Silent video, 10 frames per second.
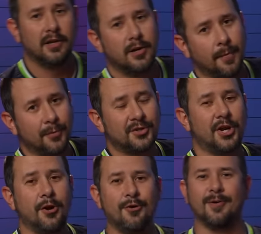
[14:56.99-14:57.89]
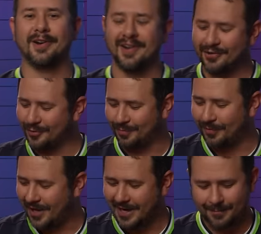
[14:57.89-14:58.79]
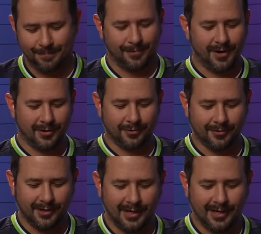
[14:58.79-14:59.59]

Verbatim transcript: Number two, another black bottle.